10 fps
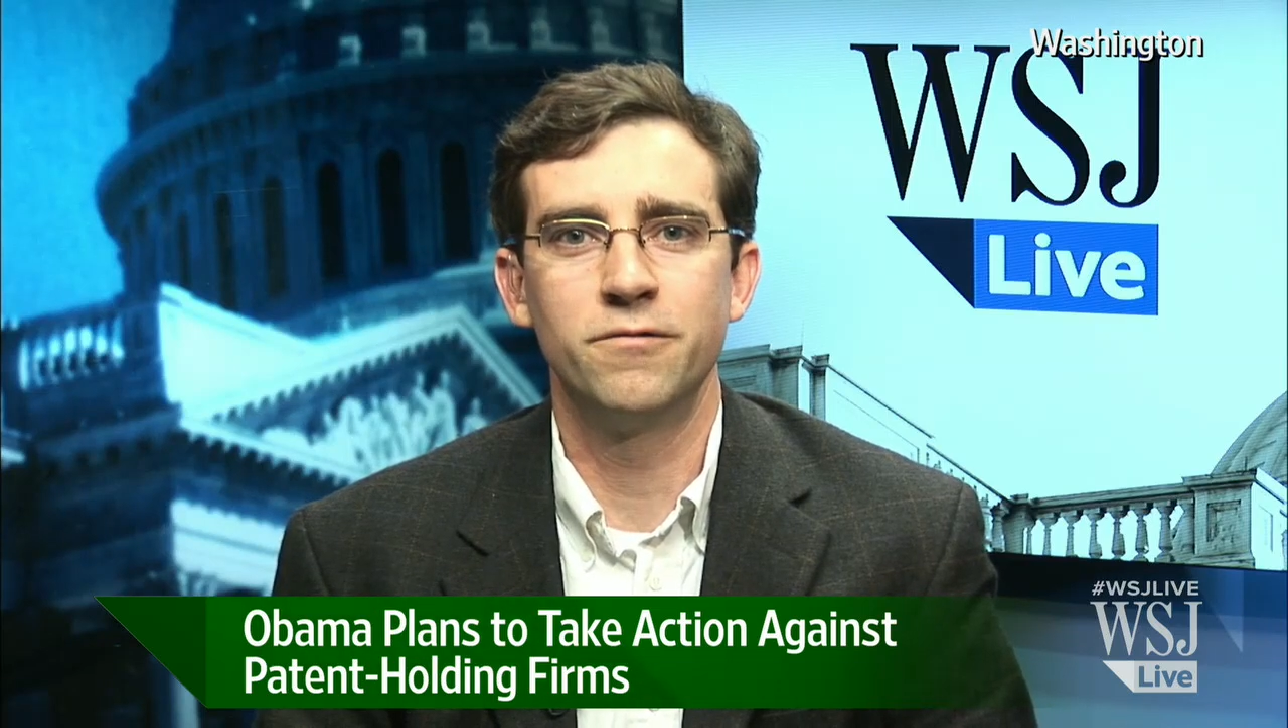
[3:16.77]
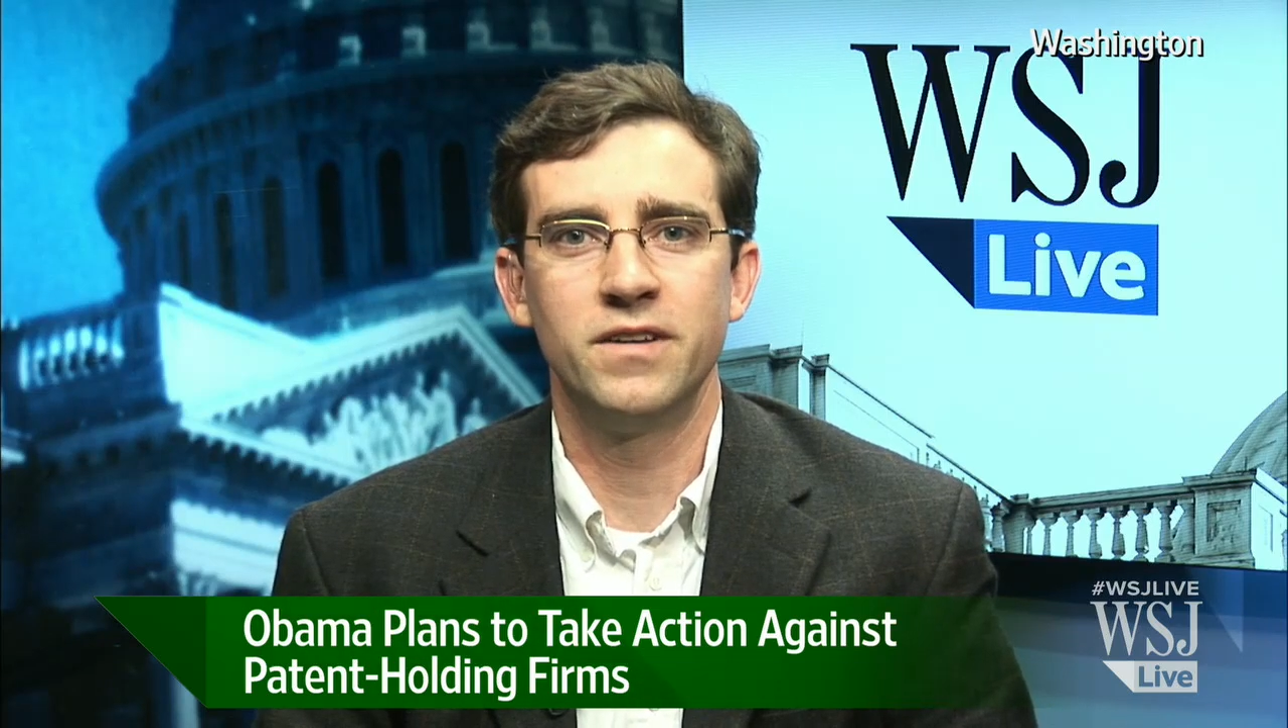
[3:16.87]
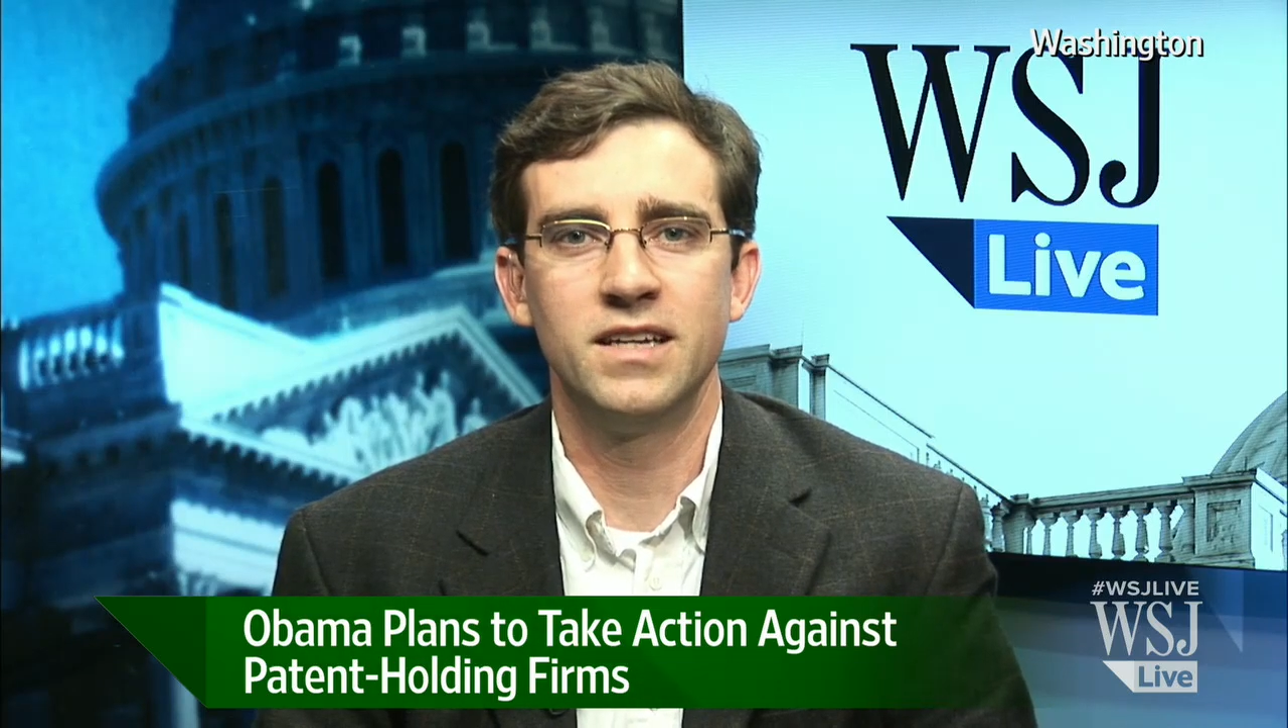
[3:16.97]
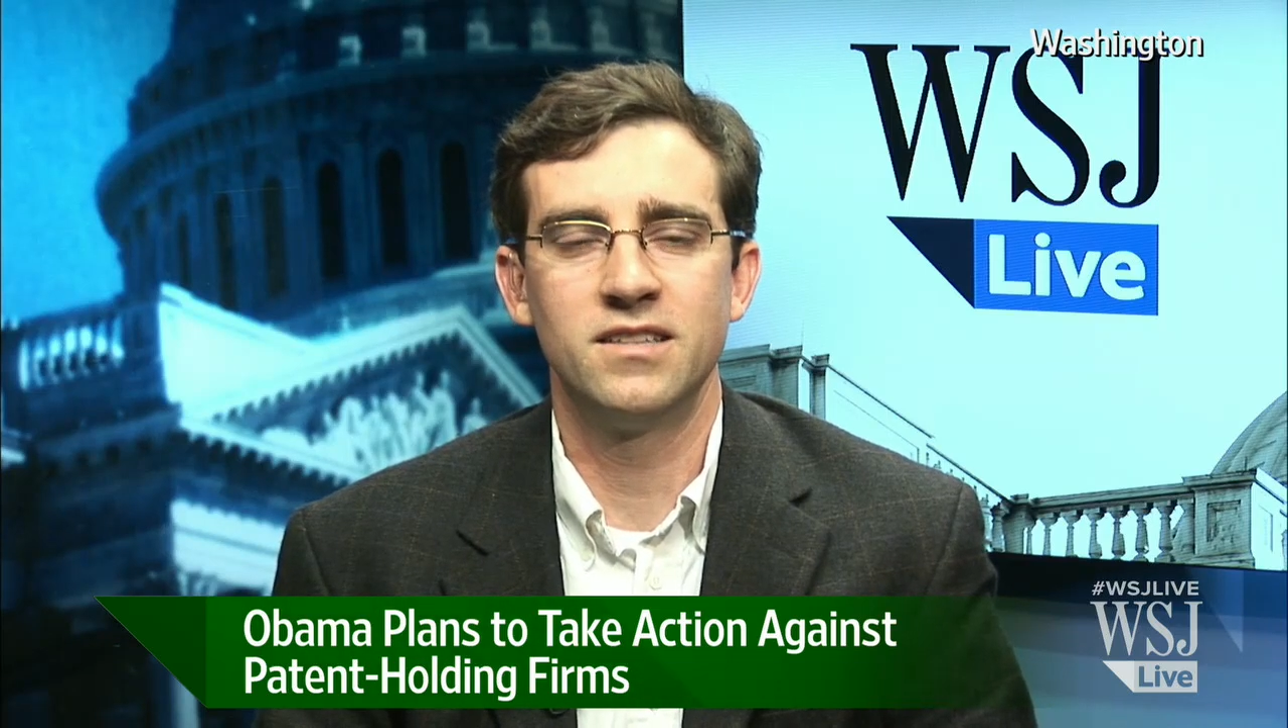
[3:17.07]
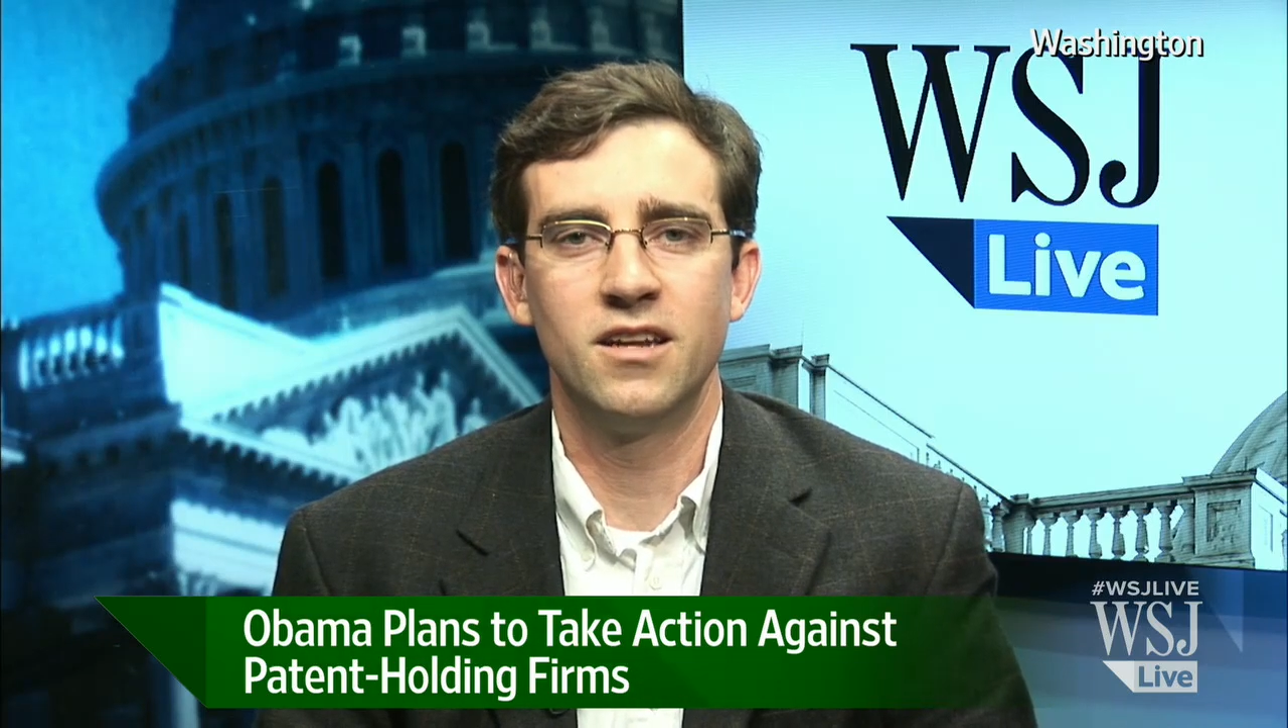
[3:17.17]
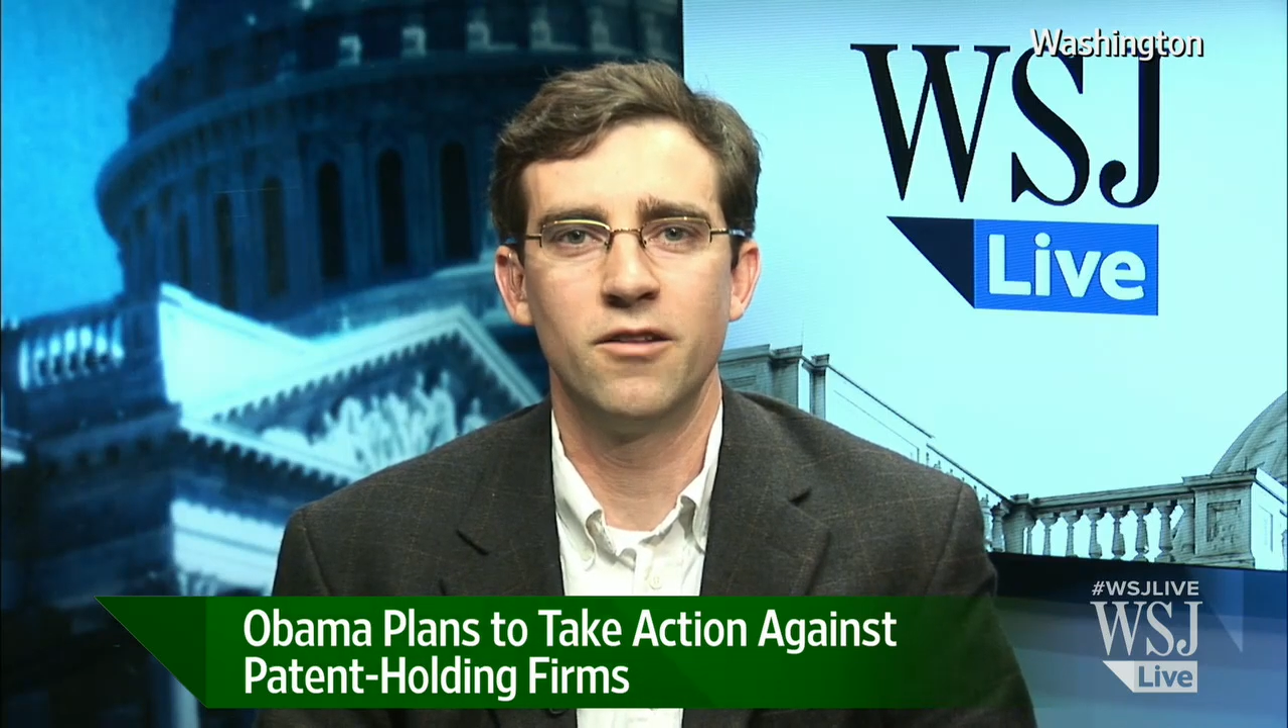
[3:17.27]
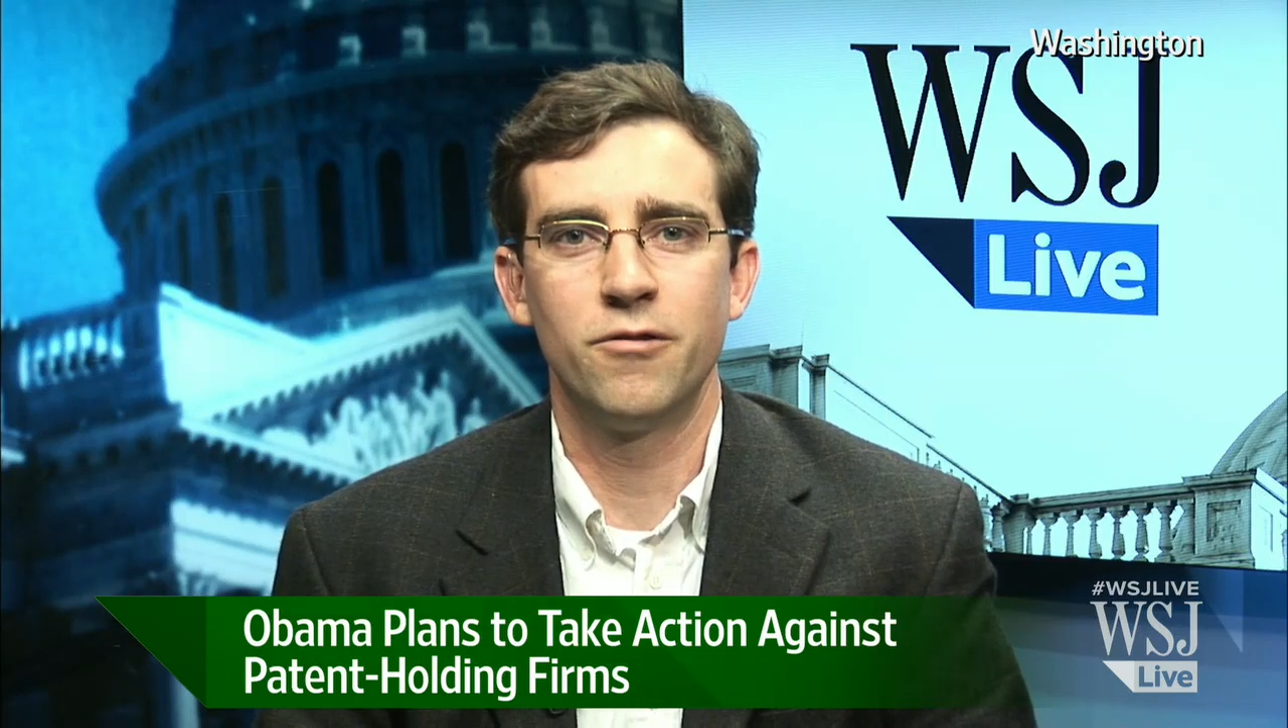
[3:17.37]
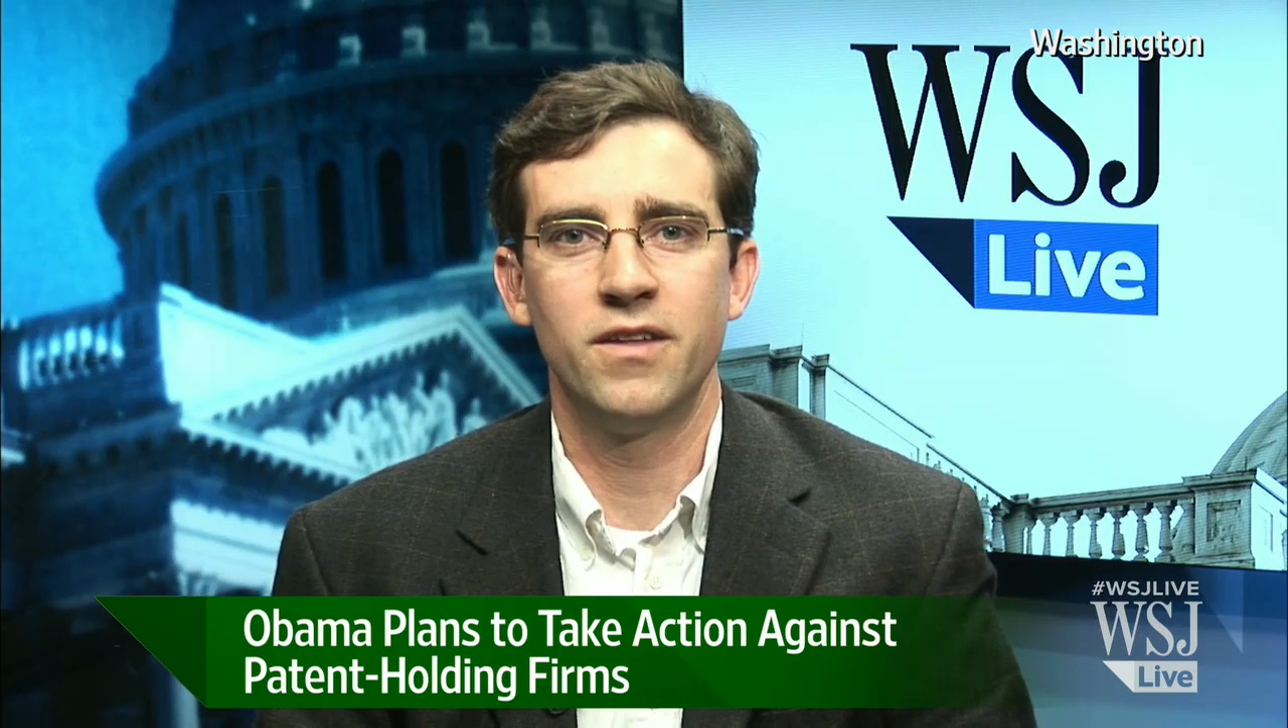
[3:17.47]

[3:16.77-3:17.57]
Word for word: fees and other